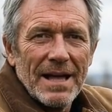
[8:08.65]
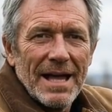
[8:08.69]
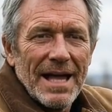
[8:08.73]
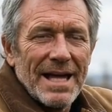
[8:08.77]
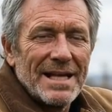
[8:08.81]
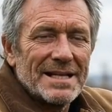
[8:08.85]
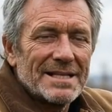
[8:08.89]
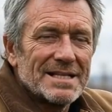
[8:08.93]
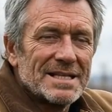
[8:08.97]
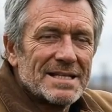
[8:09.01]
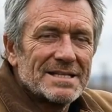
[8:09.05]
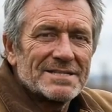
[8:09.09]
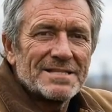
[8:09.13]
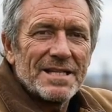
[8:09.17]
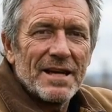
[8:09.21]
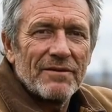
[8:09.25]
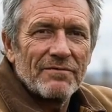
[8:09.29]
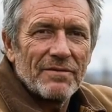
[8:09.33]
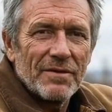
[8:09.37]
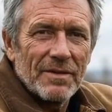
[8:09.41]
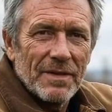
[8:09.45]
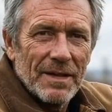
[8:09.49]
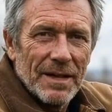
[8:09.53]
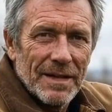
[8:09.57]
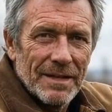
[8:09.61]
And it does
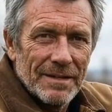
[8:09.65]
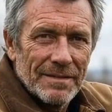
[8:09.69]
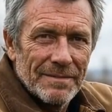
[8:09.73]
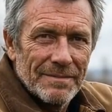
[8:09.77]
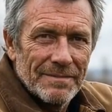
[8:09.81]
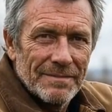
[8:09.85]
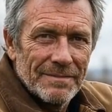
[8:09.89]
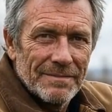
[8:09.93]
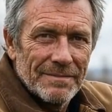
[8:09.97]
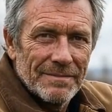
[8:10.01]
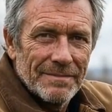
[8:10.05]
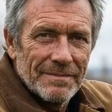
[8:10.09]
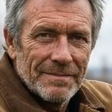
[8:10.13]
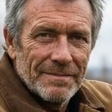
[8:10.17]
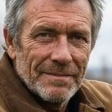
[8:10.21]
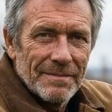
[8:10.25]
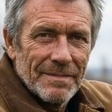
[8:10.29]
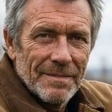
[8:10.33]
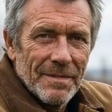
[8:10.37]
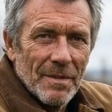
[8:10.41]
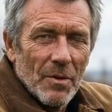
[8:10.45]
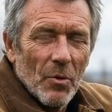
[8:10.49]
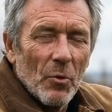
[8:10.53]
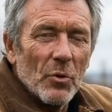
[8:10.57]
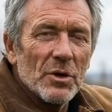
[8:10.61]
everything.
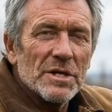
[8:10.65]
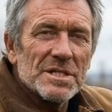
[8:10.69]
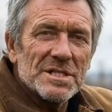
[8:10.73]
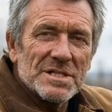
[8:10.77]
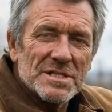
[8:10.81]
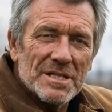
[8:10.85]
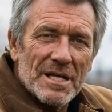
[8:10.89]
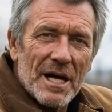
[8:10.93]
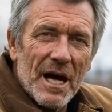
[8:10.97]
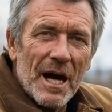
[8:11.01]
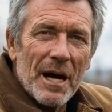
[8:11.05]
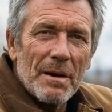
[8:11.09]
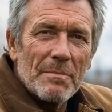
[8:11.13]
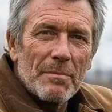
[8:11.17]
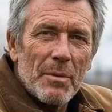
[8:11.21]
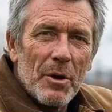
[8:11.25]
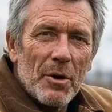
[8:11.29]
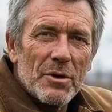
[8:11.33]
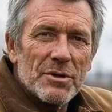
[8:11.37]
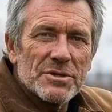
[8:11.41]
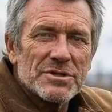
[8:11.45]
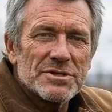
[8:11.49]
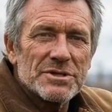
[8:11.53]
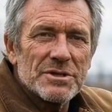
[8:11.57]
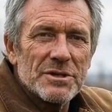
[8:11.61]
What does
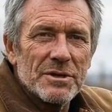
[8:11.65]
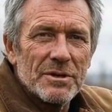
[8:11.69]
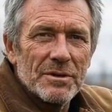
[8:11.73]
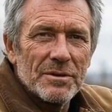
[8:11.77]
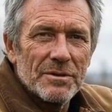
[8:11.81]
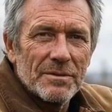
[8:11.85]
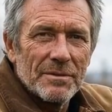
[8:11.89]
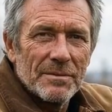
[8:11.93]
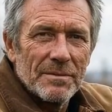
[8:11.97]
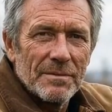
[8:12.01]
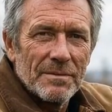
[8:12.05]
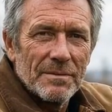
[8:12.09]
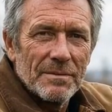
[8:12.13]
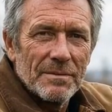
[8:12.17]
compost do?